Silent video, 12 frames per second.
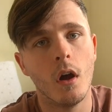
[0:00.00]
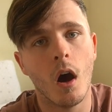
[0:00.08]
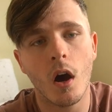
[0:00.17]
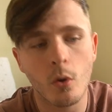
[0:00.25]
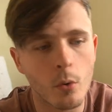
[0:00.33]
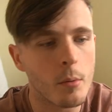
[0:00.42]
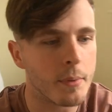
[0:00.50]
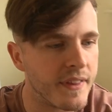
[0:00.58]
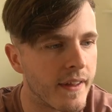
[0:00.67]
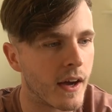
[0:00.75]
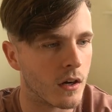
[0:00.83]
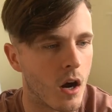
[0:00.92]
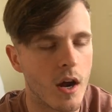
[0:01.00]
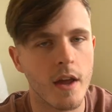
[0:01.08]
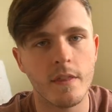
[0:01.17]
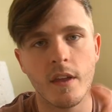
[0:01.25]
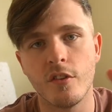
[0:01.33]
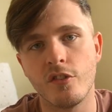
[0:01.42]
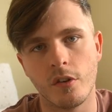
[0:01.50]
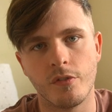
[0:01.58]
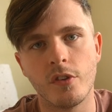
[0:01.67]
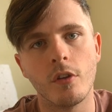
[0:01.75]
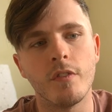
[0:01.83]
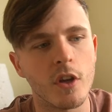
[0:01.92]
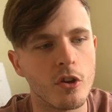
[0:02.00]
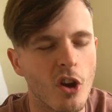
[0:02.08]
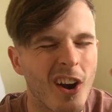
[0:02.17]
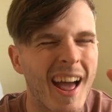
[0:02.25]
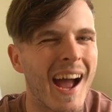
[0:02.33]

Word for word: I don't want to be that guy and then shove stuff that you don't